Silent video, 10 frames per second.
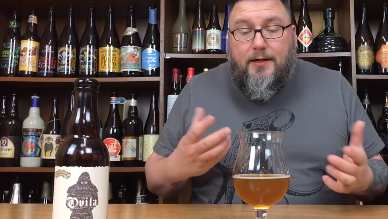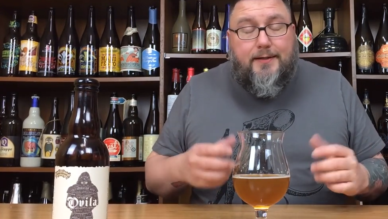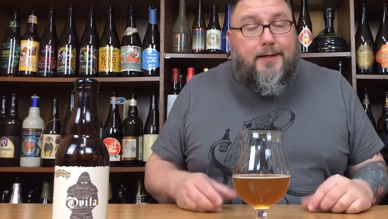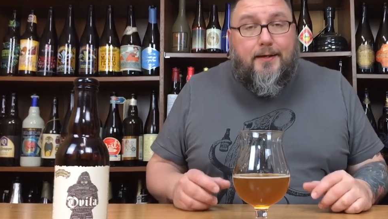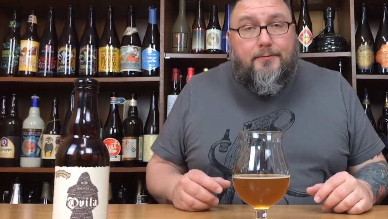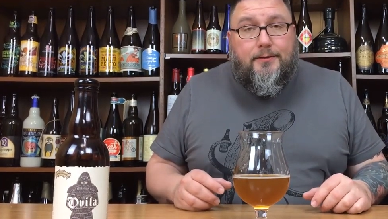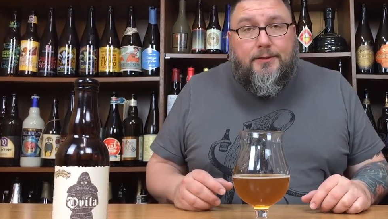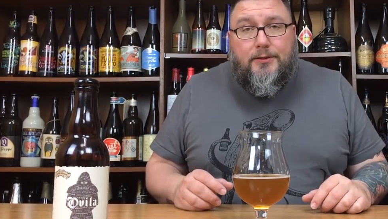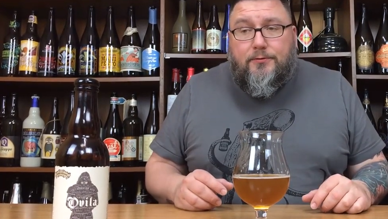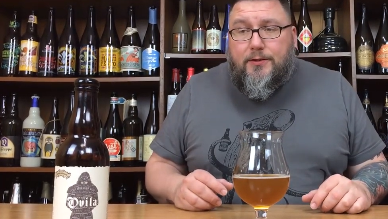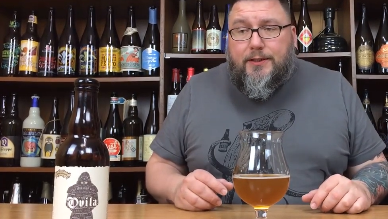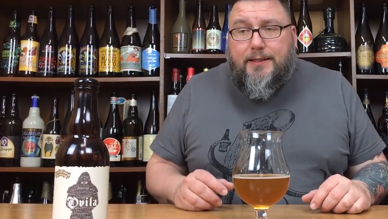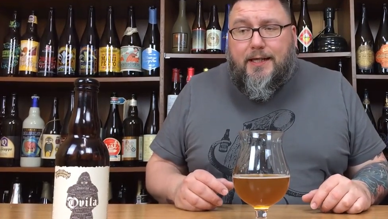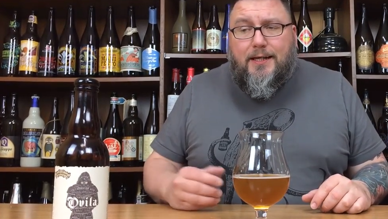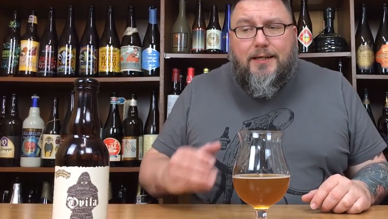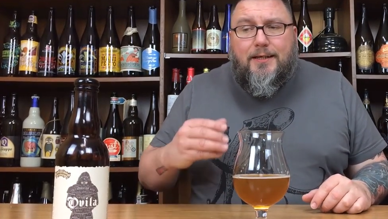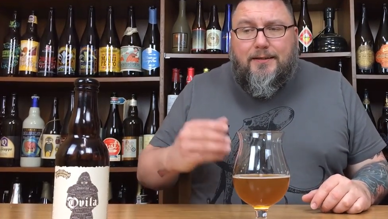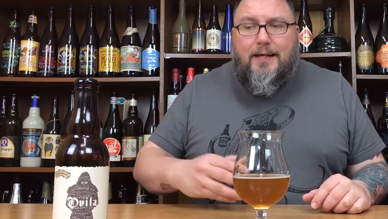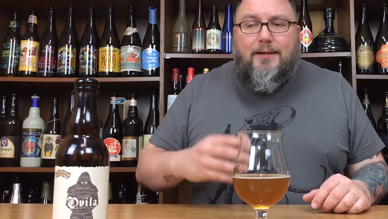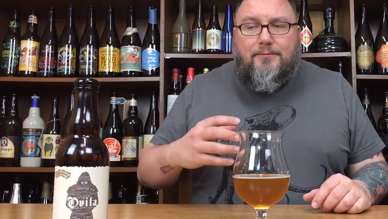I dig it. Really dig it.
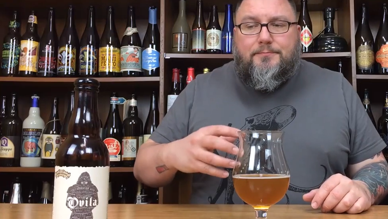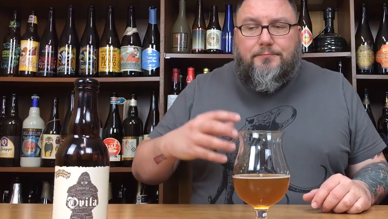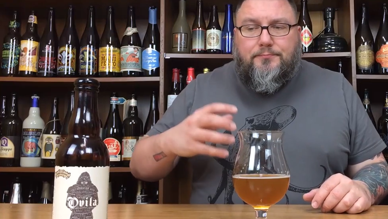That